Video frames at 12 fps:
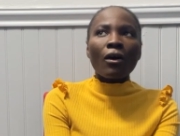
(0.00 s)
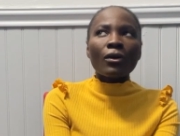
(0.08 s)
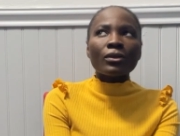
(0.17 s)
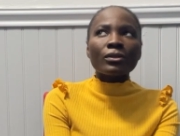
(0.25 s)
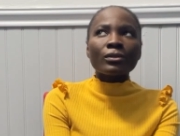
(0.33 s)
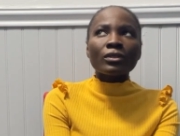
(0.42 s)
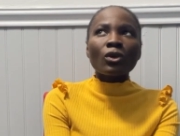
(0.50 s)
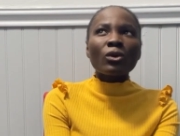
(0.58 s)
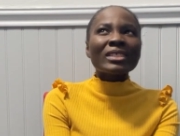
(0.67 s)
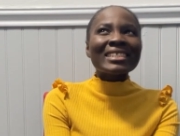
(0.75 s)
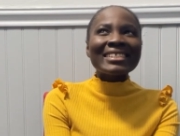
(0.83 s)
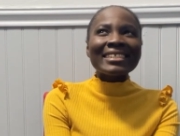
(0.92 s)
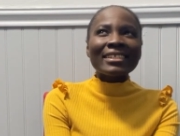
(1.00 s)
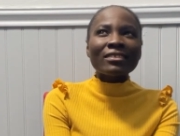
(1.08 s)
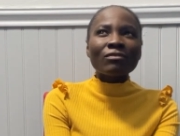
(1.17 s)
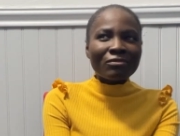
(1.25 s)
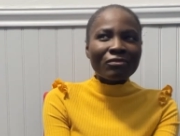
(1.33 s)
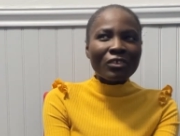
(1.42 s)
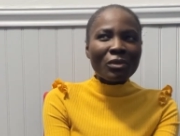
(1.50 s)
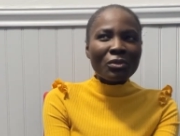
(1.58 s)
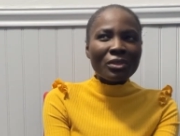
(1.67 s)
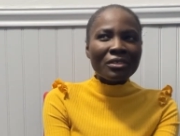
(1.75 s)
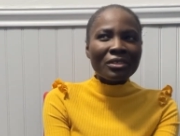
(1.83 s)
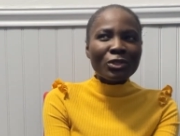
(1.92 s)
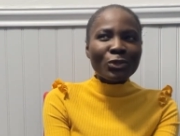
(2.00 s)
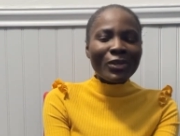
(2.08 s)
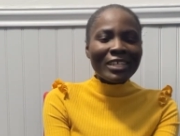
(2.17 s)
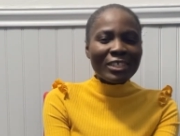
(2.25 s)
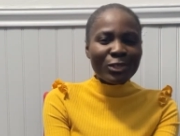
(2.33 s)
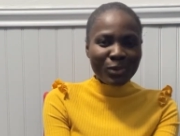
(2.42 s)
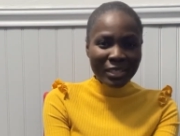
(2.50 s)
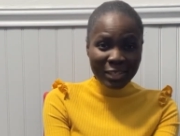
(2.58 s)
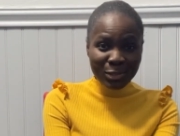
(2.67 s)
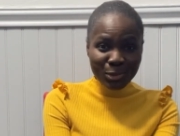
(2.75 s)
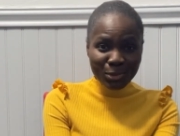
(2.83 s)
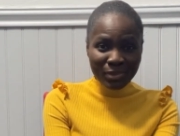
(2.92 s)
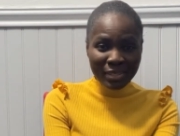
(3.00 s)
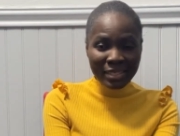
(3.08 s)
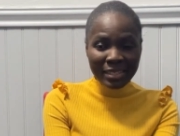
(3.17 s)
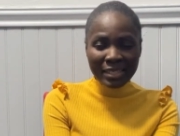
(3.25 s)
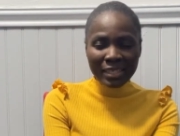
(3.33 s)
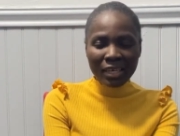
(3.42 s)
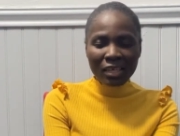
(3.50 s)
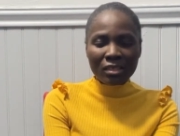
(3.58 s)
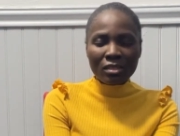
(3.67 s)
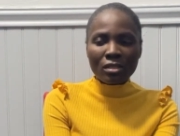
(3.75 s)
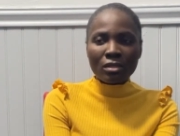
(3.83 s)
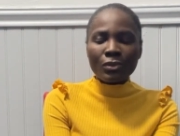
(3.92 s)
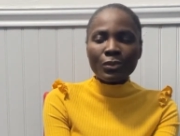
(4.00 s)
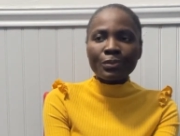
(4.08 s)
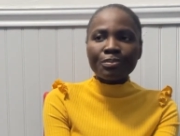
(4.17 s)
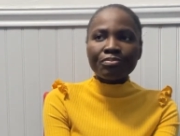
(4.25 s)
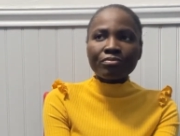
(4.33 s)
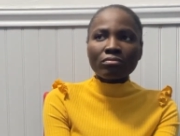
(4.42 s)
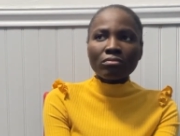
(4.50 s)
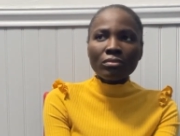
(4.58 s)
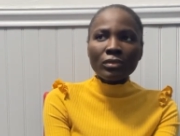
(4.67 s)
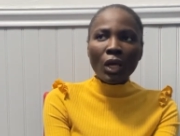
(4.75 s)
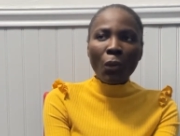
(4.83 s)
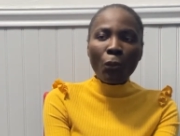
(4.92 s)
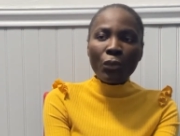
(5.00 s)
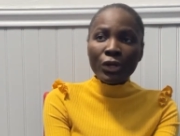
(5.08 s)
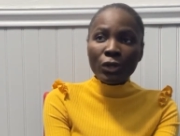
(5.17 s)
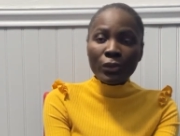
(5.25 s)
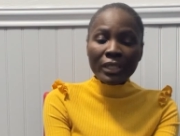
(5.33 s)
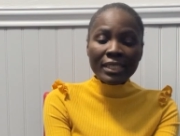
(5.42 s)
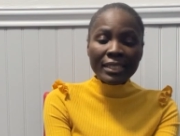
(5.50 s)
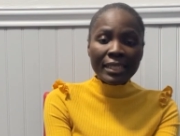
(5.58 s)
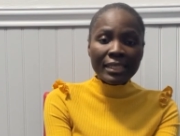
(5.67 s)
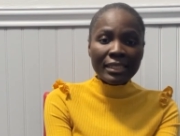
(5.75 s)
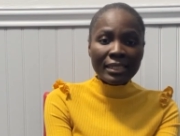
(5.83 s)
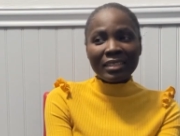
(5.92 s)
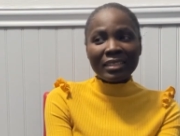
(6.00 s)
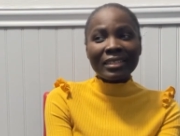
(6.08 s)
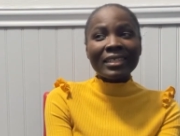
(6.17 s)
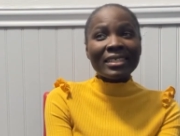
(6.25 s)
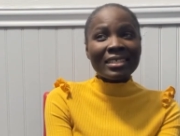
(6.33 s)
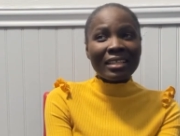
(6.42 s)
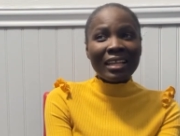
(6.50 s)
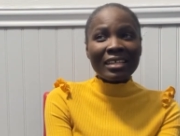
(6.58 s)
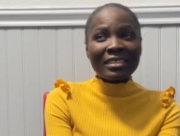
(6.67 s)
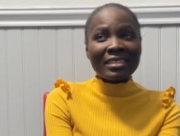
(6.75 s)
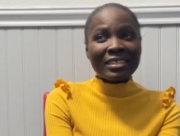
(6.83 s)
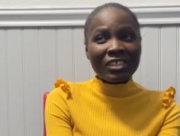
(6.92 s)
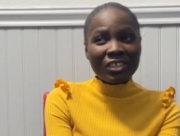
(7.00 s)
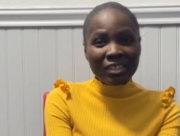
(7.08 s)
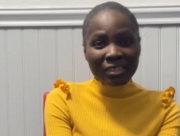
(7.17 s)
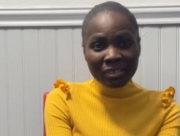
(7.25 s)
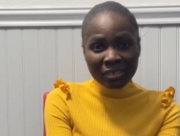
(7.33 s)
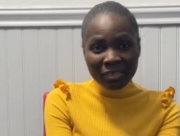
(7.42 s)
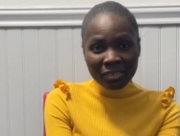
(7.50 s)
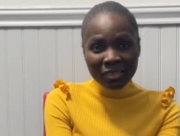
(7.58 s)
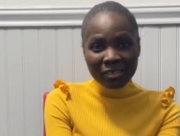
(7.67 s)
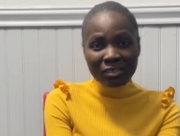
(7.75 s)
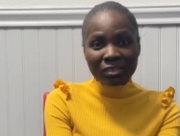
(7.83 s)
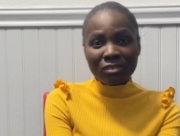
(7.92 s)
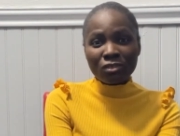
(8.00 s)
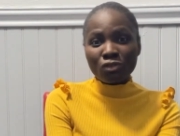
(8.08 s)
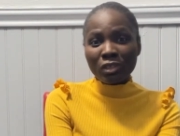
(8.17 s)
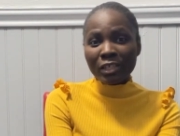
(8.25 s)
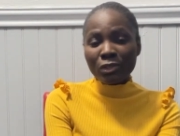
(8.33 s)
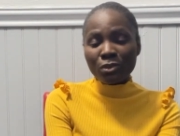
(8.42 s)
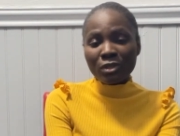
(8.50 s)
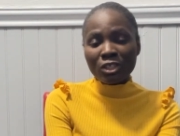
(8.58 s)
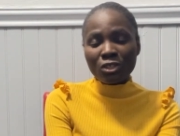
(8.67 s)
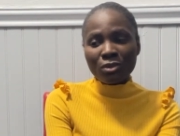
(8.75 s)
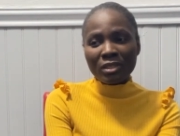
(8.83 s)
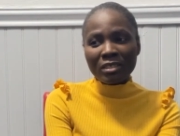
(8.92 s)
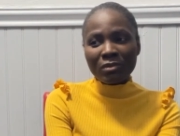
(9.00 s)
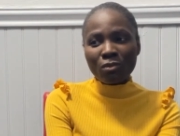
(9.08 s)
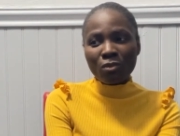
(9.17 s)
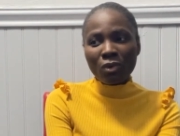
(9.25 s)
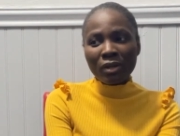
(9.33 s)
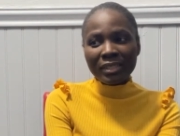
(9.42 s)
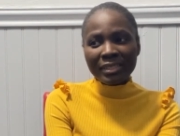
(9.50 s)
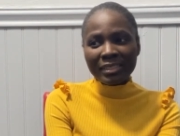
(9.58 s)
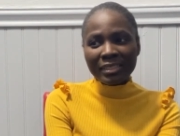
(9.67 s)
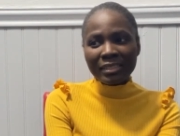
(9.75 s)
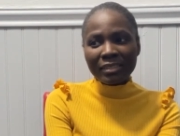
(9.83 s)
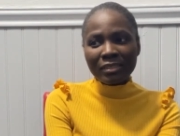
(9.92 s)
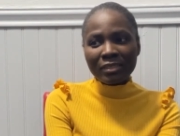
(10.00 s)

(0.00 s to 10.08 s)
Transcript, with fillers: all until February 2022 this year. So relocated late last year, July 2021